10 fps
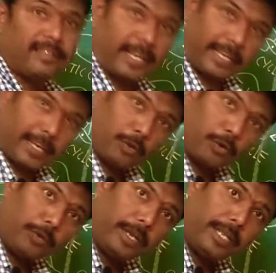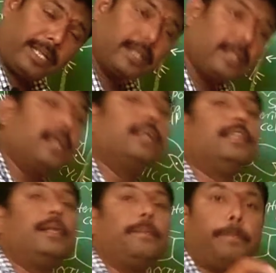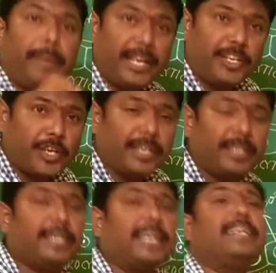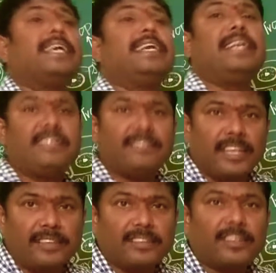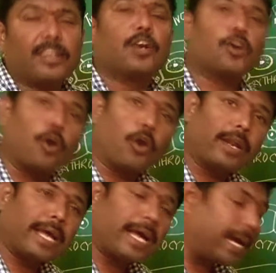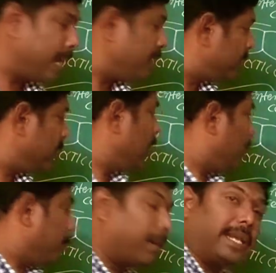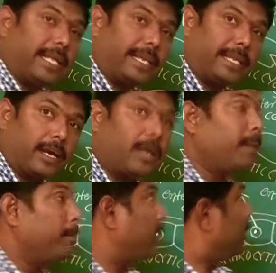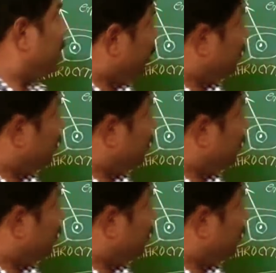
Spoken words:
cycle only, the patient get a disease called as malaria. But